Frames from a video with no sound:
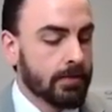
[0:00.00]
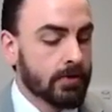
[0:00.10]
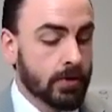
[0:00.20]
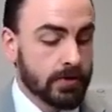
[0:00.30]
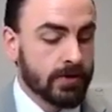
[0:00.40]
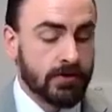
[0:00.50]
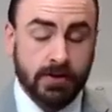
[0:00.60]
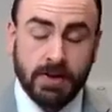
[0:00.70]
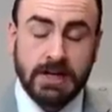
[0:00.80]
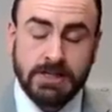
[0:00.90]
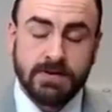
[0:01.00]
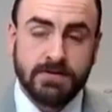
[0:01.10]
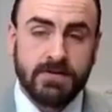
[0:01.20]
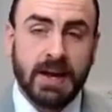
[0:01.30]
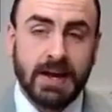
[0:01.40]
during the selection
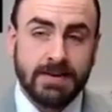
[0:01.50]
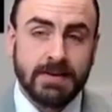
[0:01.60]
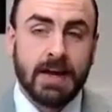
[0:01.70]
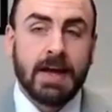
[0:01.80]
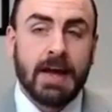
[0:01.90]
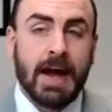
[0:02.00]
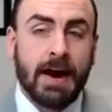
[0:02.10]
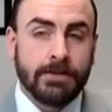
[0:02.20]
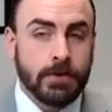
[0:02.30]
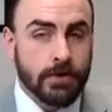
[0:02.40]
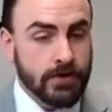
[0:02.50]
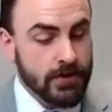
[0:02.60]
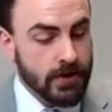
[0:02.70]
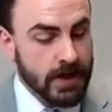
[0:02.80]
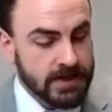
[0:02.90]
phase. After the
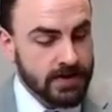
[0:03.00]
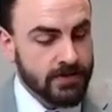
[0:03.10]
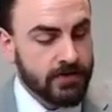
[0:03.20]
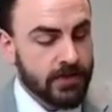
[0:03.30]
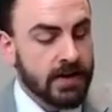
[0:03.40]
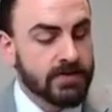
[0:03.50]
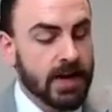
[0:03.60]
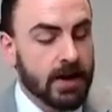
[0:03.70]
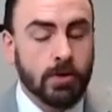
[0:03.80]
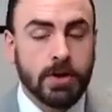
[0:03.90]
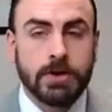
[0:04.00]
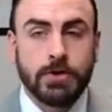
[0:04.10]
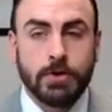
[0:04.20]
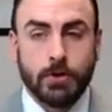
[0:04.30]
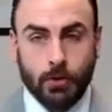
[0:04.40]
selection phase, now we're going to go
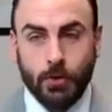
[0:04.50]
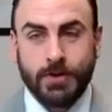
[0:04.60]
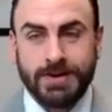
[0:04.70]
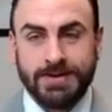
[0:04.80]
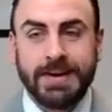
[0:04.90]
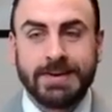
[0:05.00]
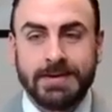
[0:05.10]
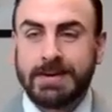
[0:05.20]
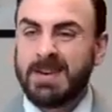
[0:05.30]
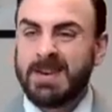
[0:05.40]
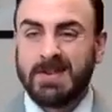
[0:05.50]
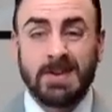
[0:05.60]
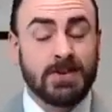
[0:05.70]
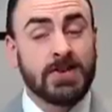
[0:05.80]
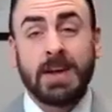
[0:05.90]
to organization. This
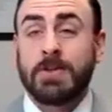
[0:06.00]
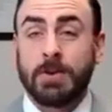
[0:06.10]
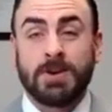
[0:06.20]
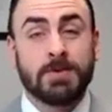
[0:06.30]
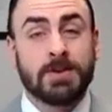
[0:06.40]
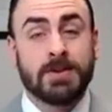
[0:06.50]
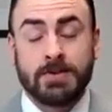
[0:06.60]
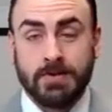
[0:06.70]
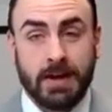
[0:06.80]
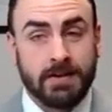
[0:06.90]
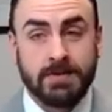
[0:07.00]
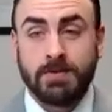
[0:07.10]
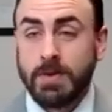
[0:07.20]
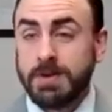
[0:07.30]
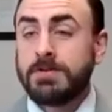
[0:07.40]
should take 30 minutes or less.
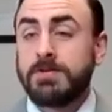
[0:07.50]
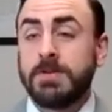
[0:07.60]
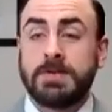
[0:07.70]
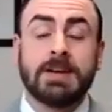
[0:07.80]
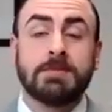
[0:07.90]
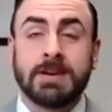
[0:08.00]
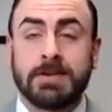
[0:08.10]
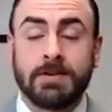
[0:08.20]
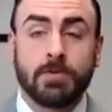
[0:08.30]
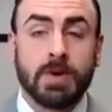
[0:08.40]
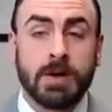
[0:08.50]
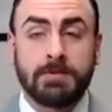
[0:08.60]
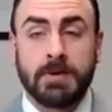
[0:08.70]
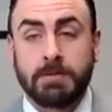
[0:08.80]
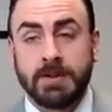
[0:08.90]
Really 15 minutes is where
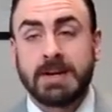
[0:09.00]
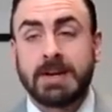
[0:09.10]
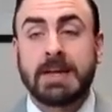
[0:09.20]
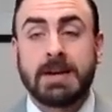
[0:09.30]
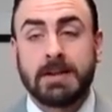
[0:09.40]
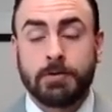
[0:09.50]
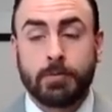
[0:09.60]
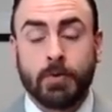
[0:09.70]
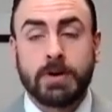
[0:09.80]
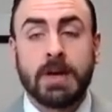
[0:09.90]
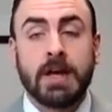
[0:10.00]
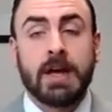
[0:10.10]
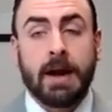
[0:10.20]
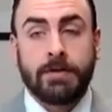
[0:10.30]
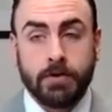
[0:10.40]
I'm landing at this point
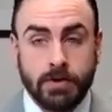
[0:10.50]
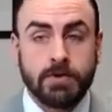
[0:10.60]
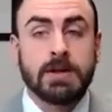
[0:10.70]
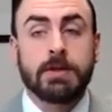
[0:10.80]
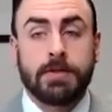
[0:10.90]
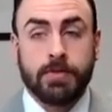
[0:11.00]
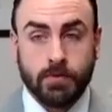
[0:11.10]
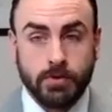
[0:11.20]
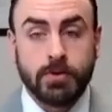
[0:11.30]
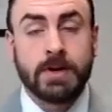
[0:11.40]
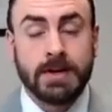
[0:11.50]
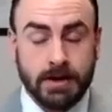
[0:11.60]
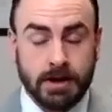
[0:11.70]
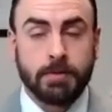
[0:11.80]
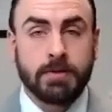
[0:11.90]
after you get through doing it a
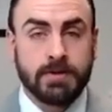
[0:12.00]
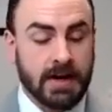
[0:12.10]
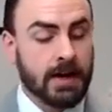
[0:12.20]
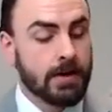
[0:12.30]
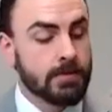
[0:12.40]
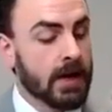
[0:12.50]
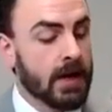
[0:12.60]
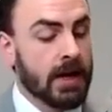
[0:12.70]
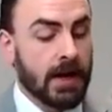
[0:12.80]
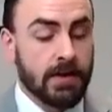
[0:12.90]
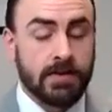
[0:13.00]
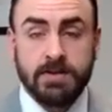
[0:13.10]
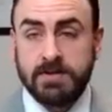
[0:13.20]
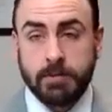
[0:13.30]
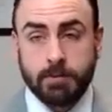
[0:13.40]
couple of times. And this is a
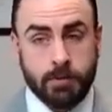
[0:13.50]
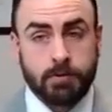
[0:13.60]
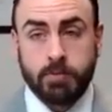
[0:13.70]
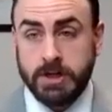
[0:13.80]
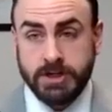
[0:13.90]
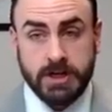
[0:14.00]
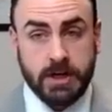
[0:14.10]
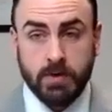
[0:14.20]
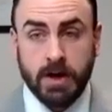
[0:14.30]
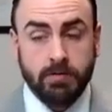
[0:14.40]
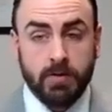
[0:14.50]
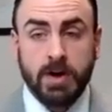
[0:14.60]
simple spreadsheet, right?